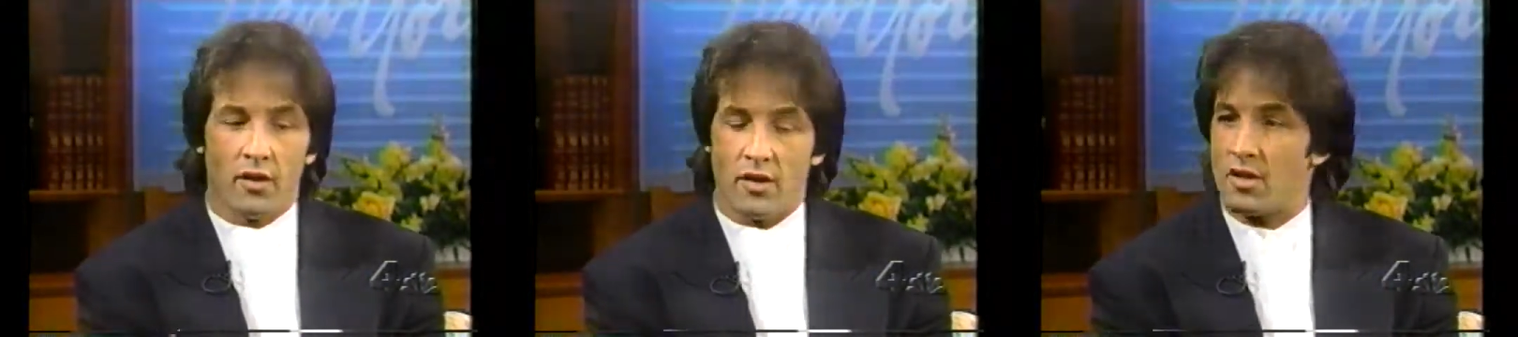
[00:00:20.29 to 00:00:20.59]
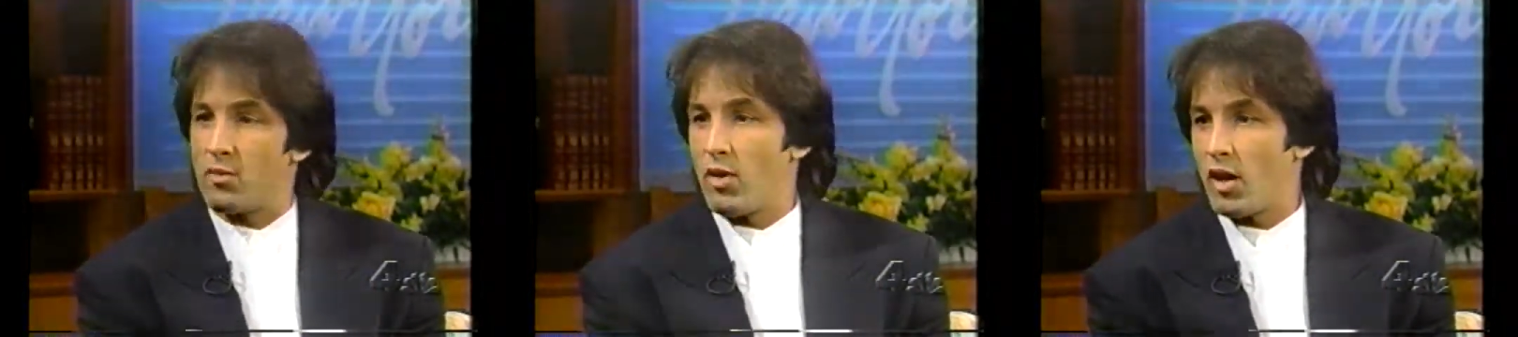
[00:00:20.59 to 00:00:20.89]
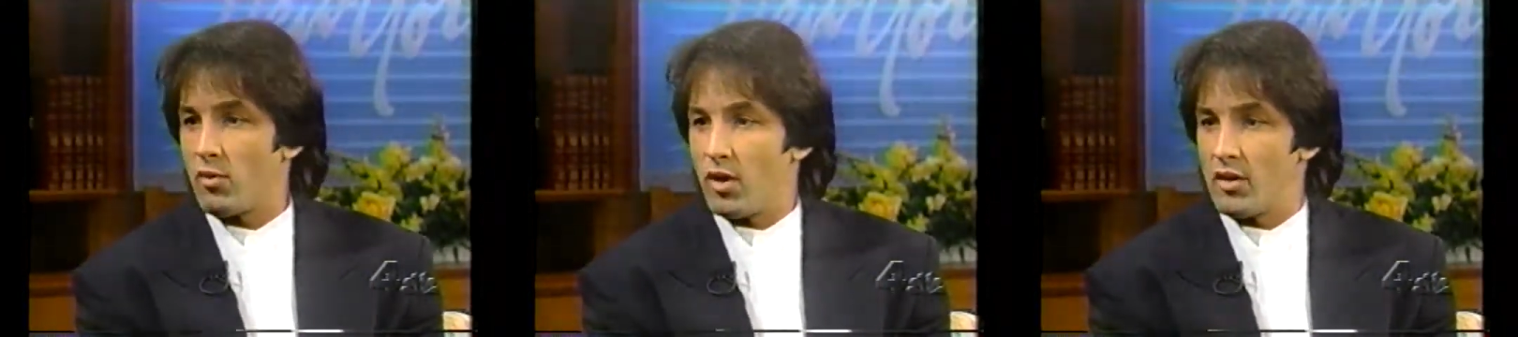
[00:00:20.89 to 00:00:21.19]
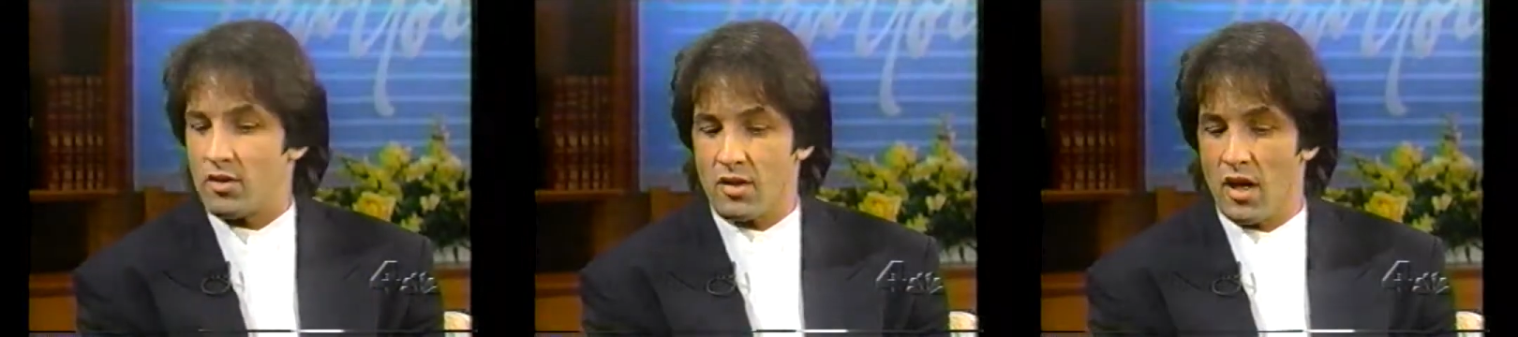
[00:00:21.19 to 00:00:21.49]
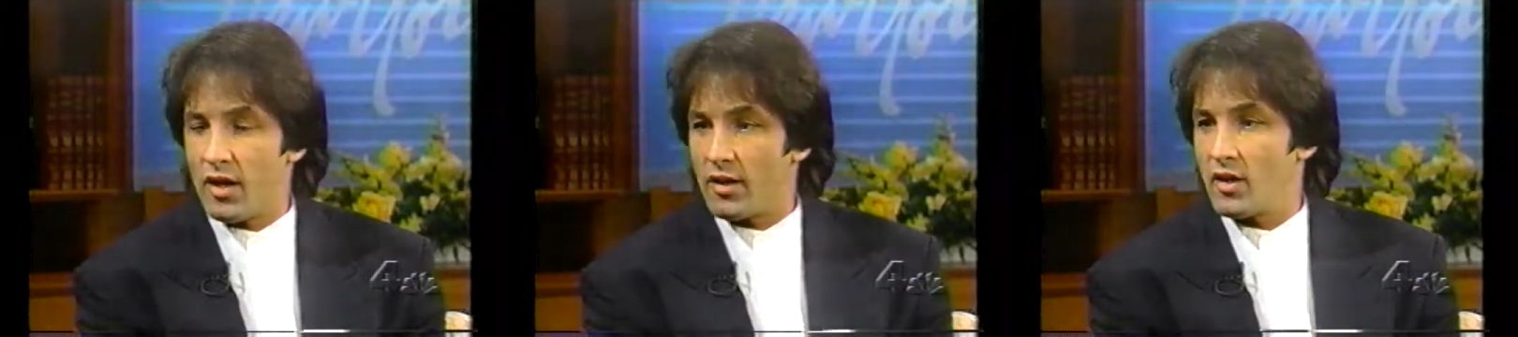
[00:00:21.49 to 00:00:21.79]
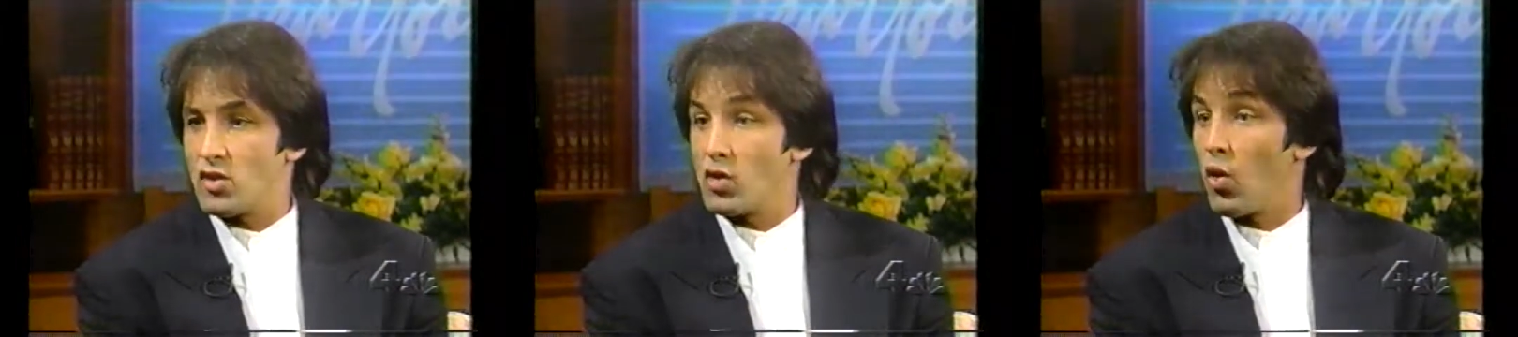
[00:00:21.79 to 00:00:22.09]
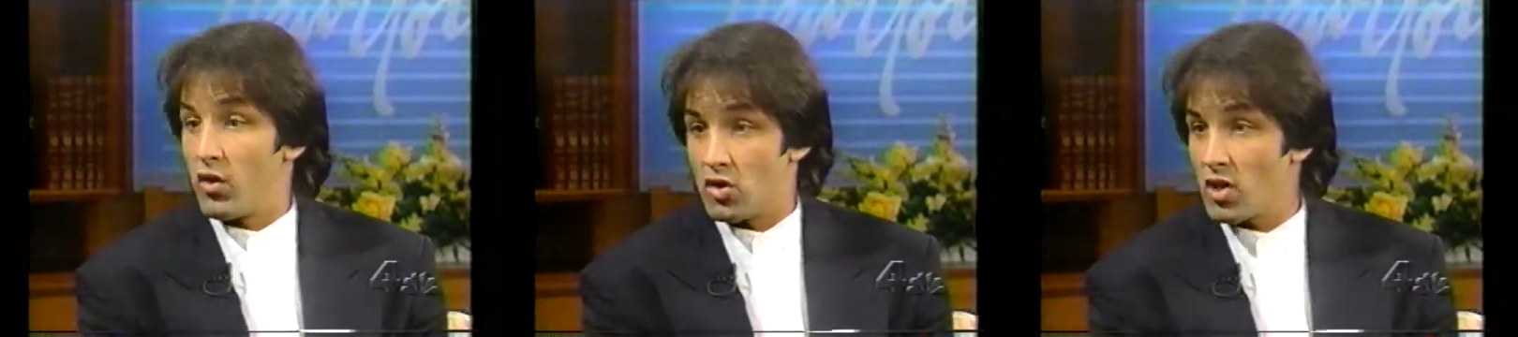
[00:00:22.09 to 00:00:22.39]
they see your pocketbook on the side next to you,
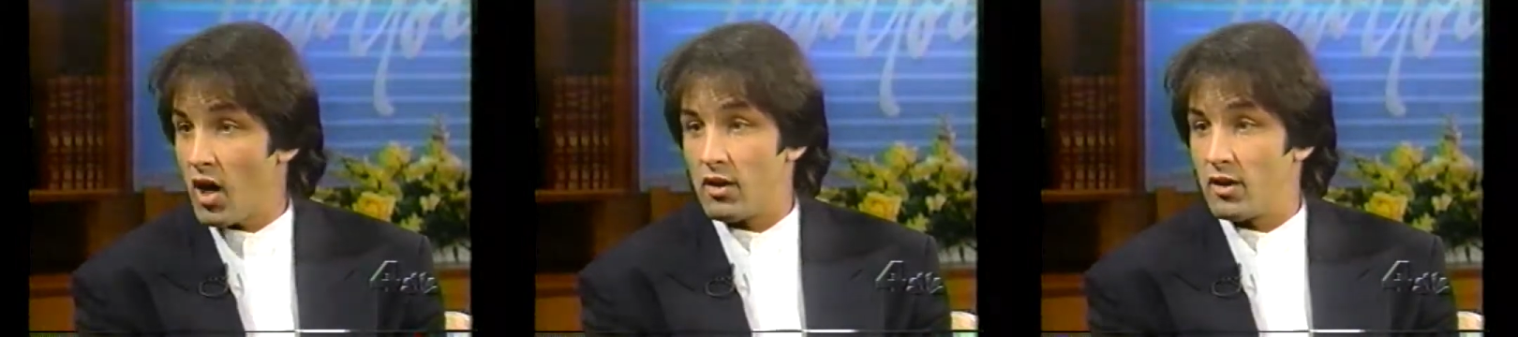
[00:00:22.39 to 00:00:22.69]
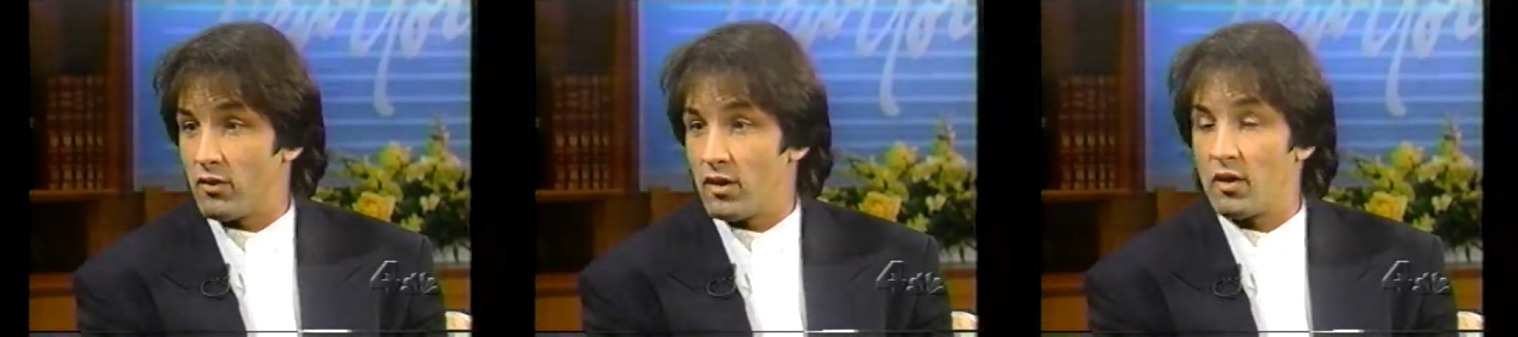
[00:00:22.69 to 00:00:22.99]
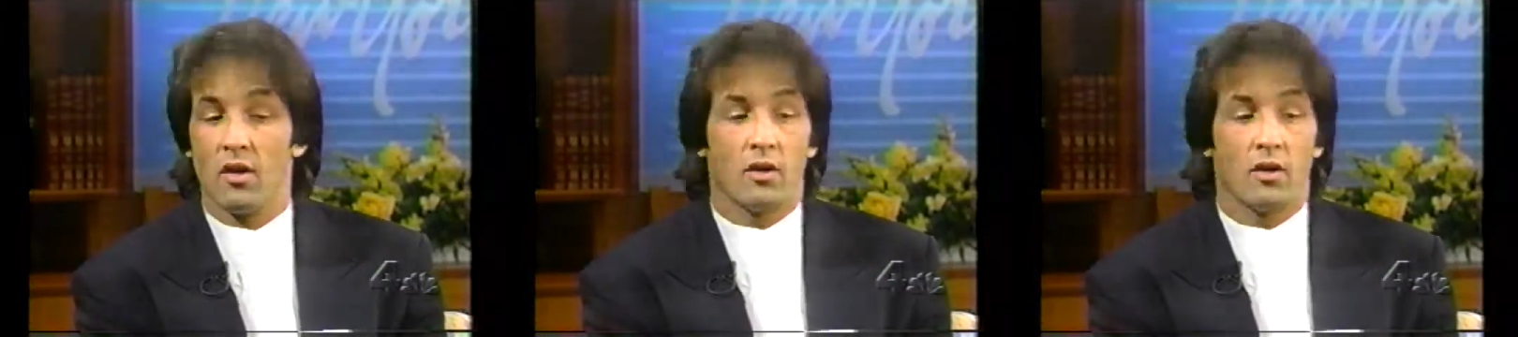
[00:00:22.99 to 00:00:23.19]
or your child even.